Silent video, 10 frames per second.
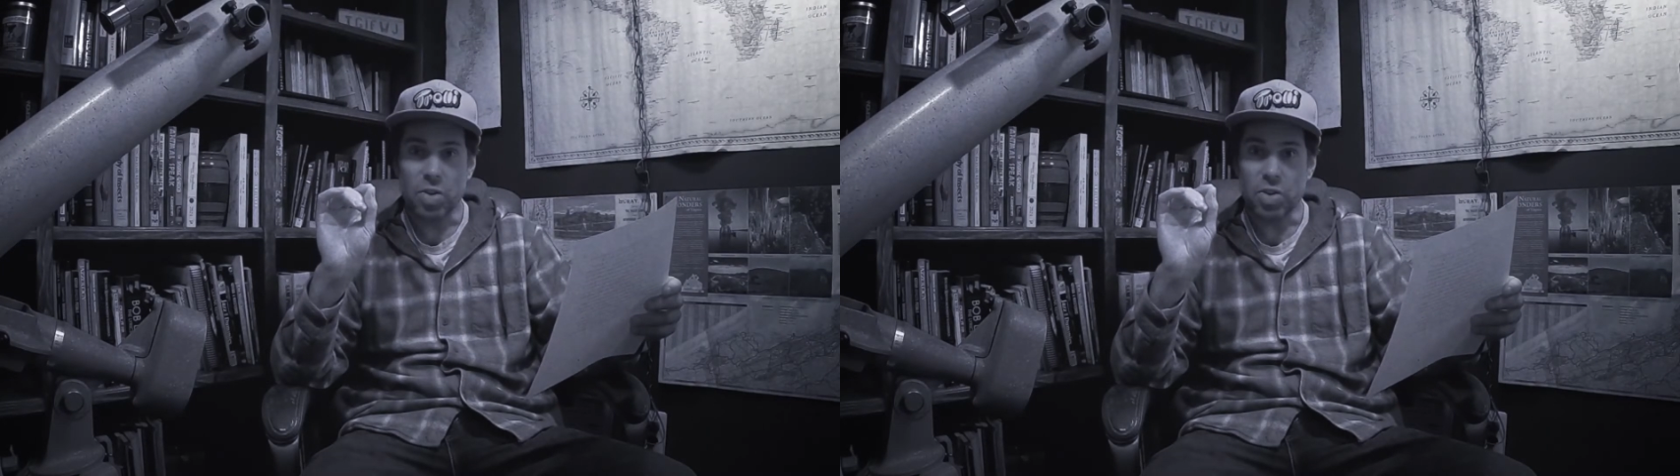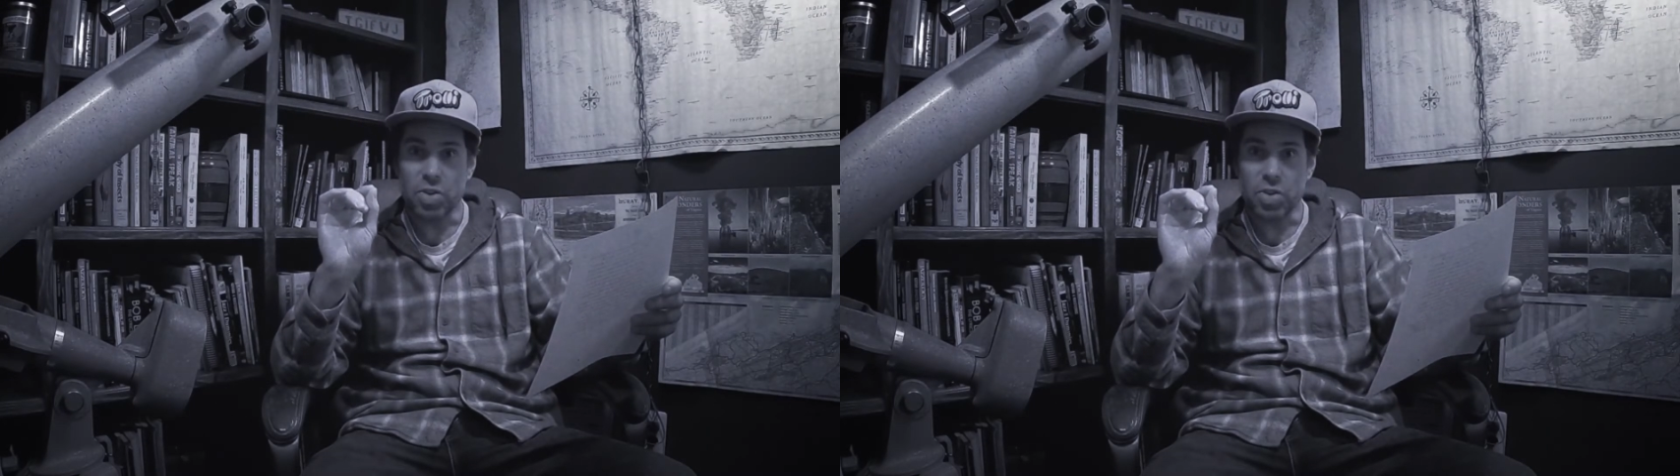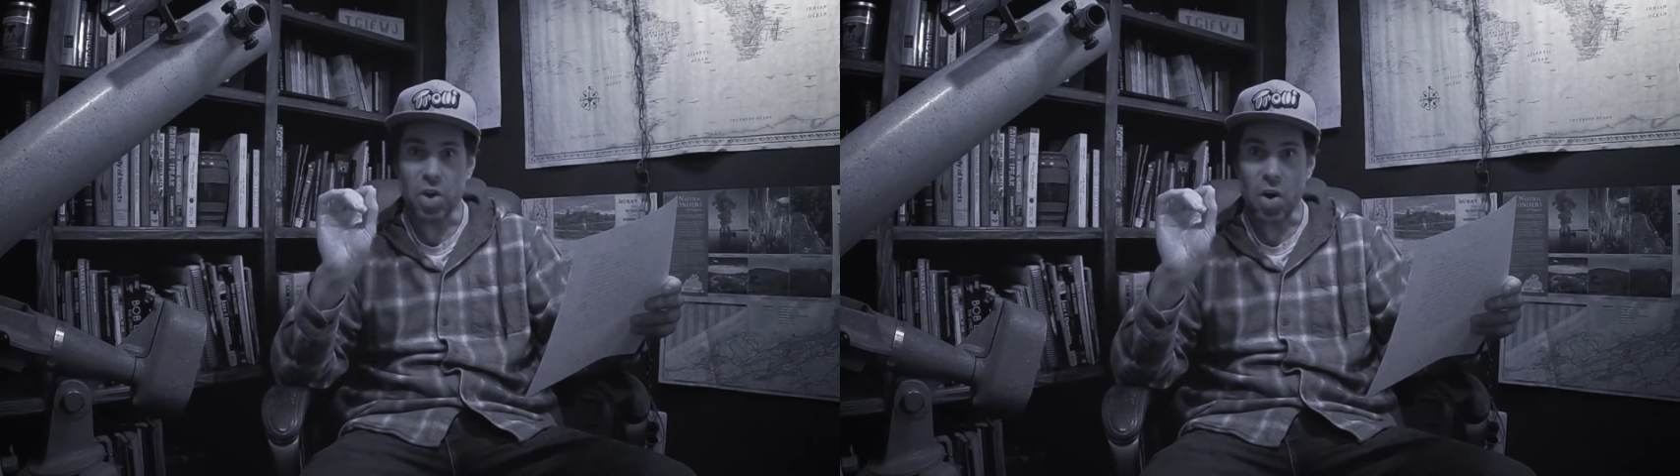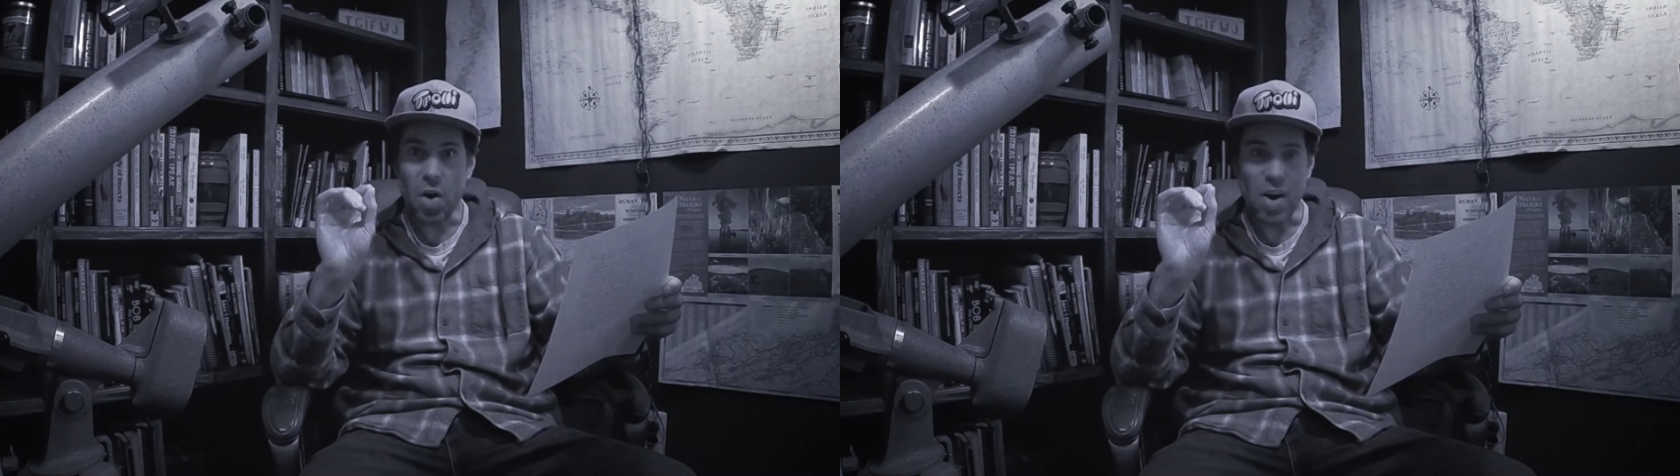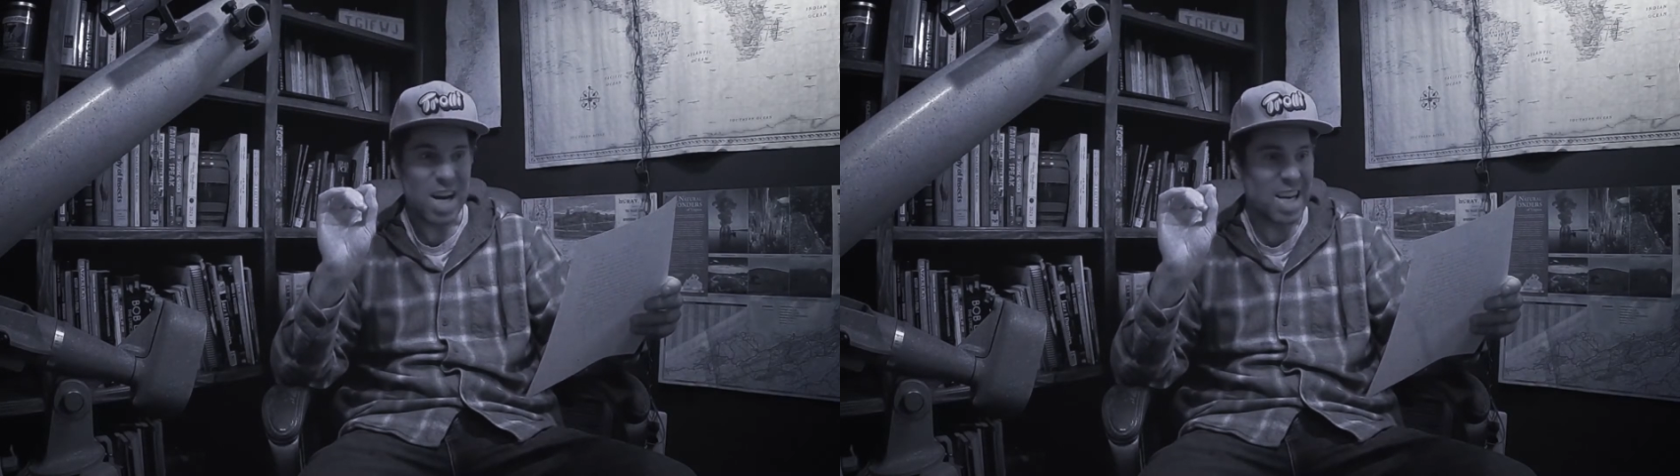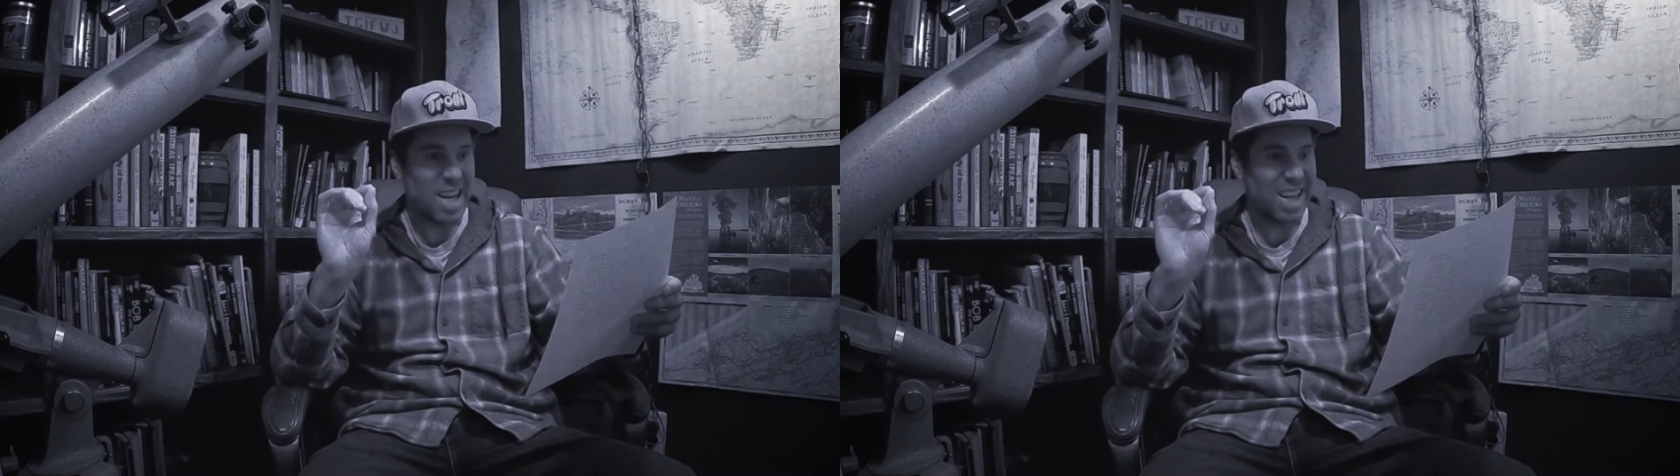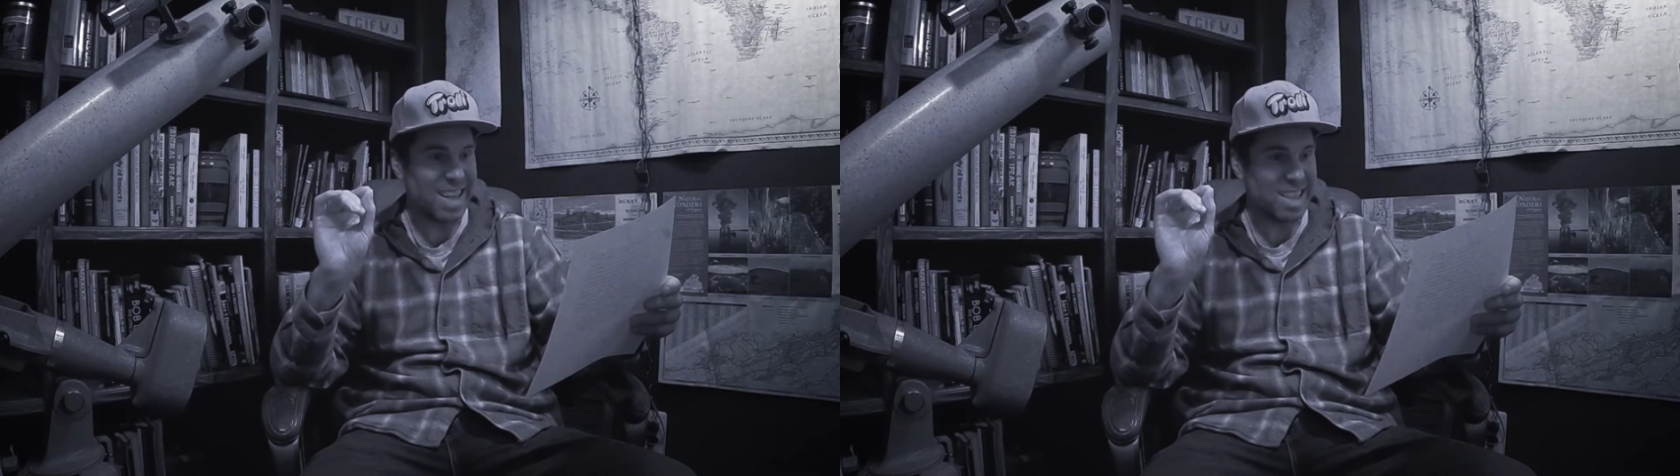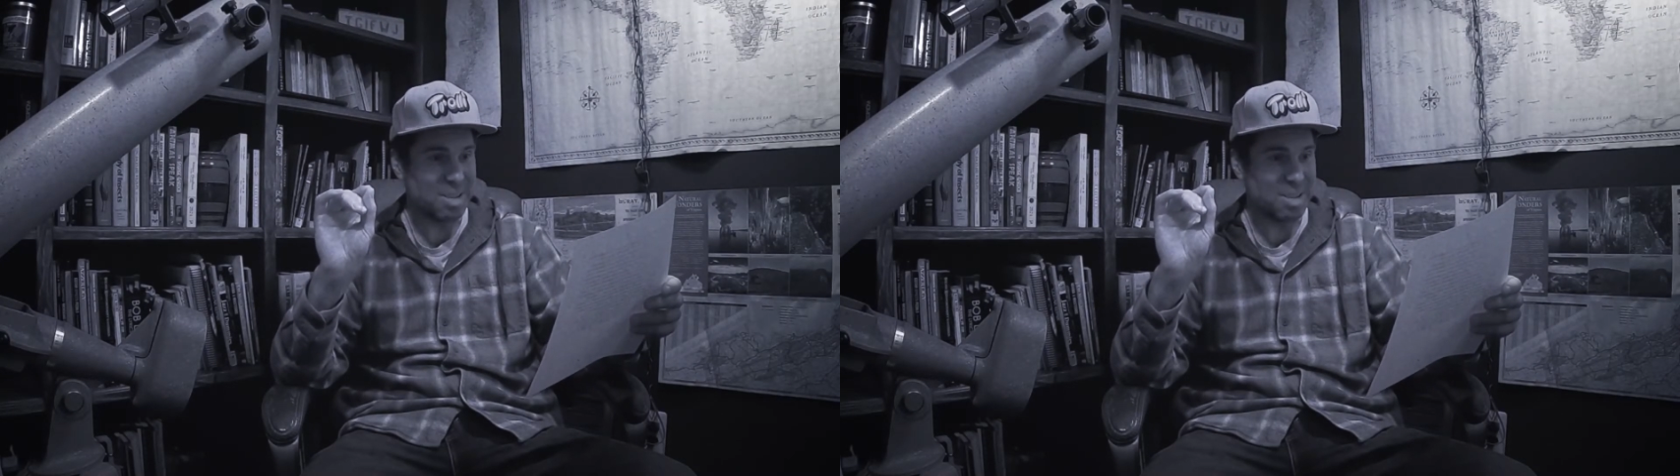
the star neatly